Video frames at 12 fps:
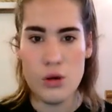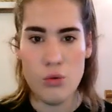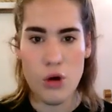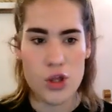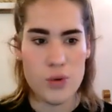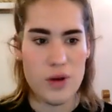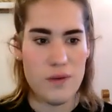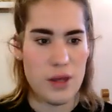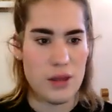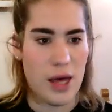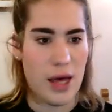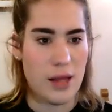What do we
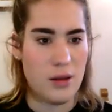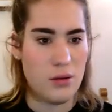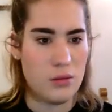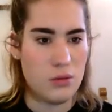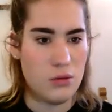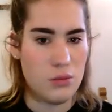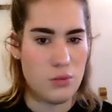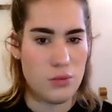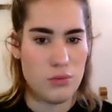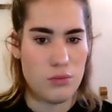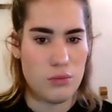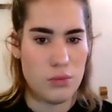think then?
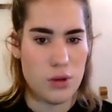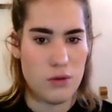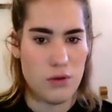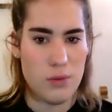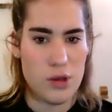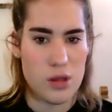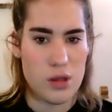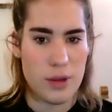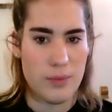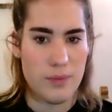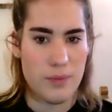We missed a bit.